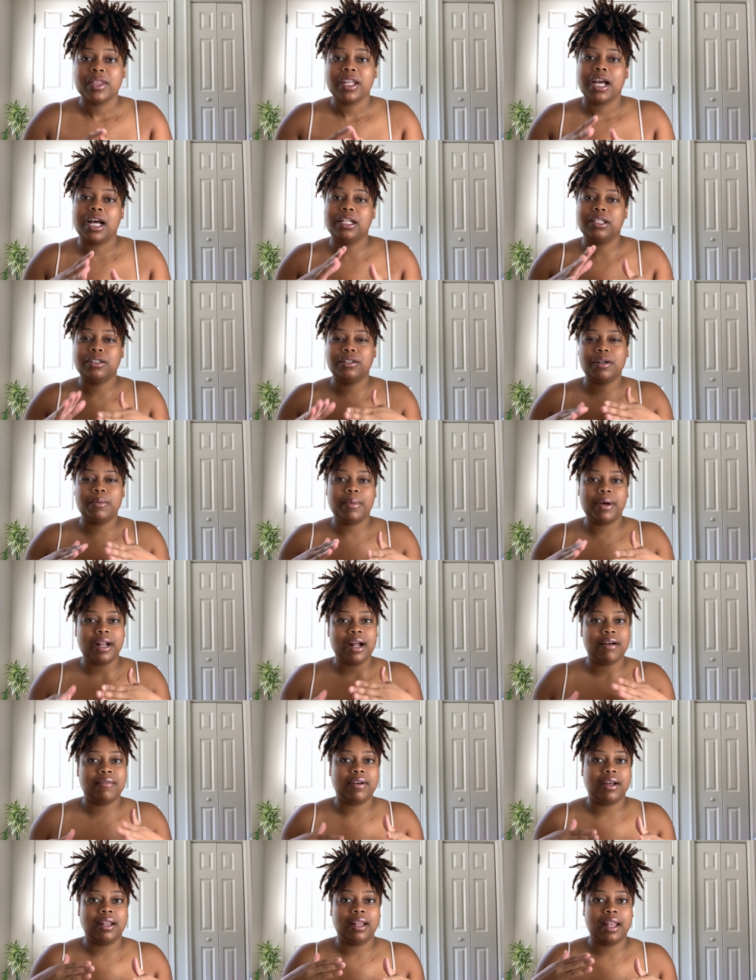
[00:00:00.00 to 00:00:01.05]
a little bit
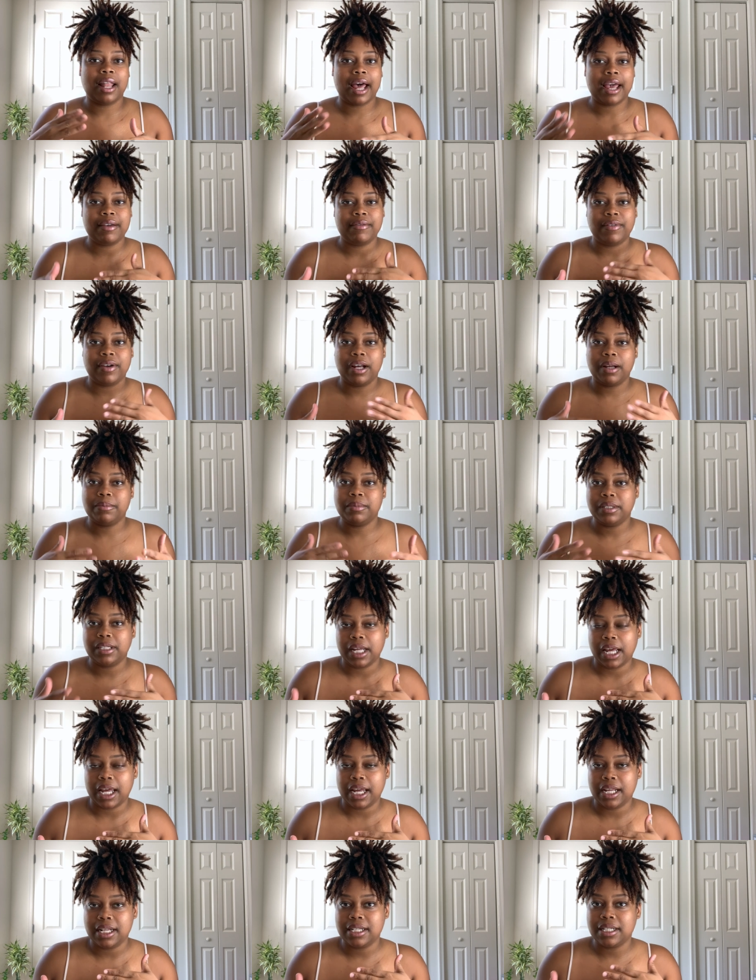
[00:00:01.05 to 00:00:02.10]
of a life
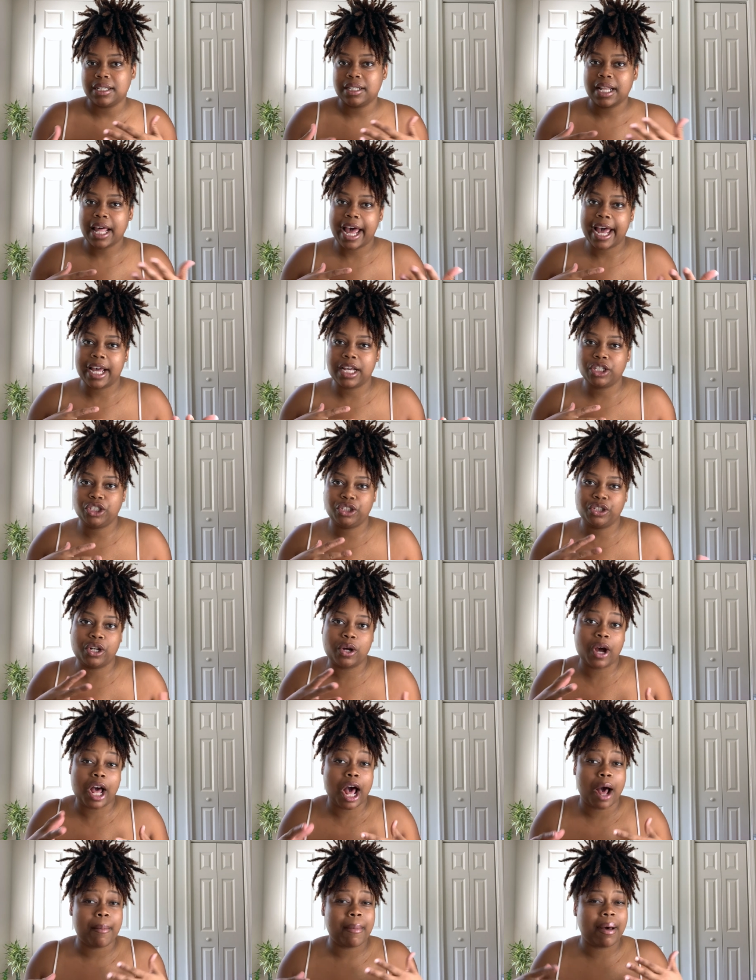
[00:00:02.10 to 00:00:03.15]
update slash, you know,
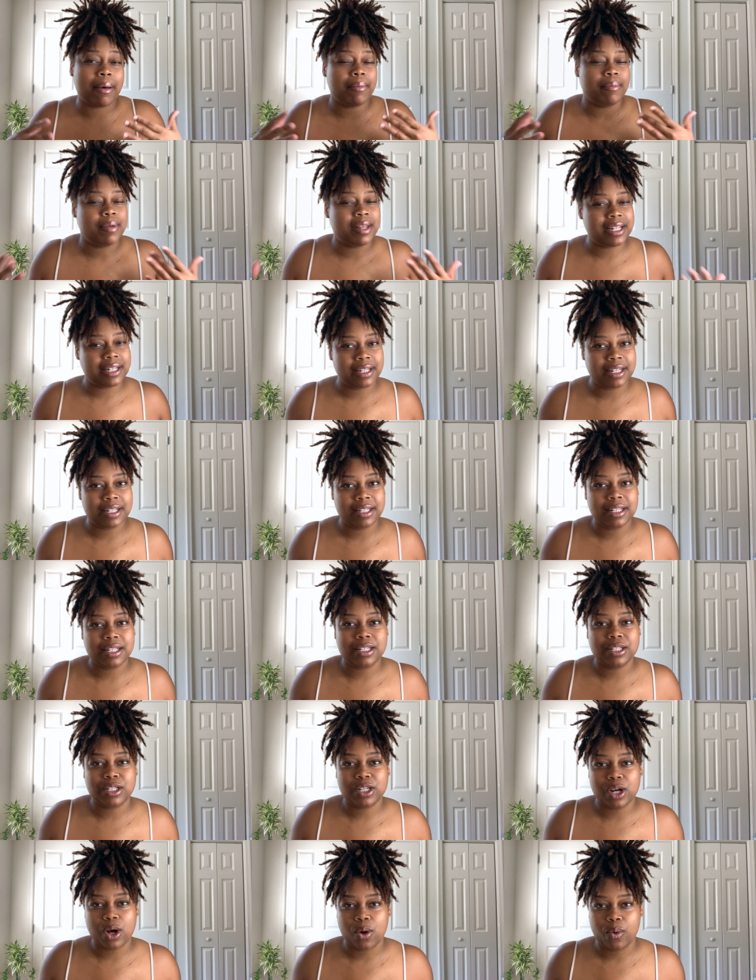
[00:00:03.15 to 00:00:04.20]
how my business is
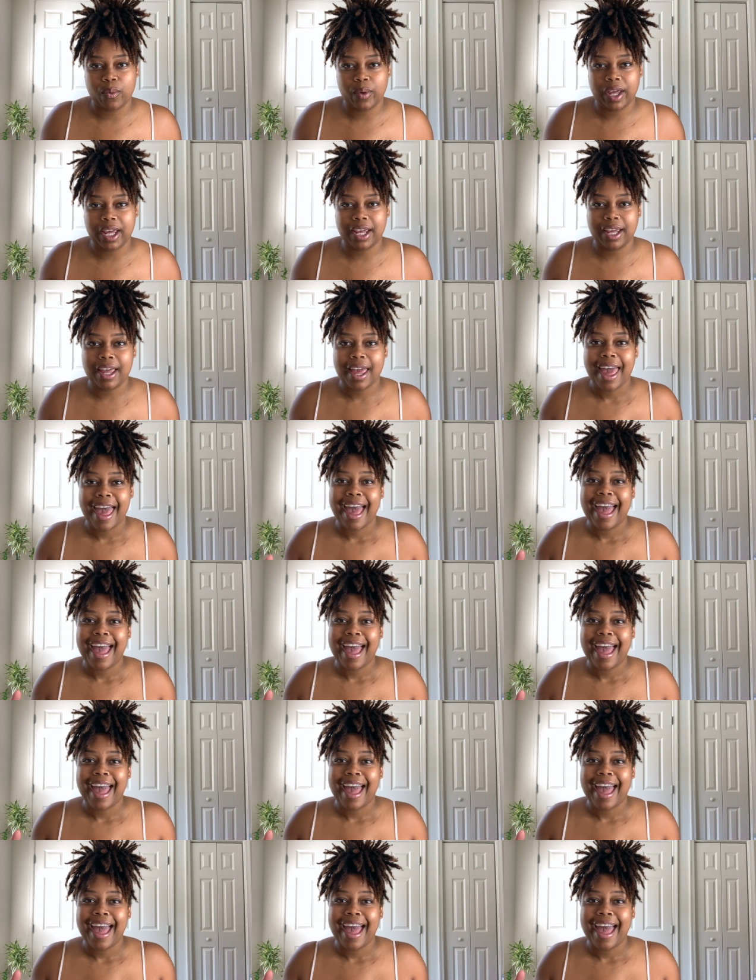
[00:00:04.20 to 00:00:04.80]
going.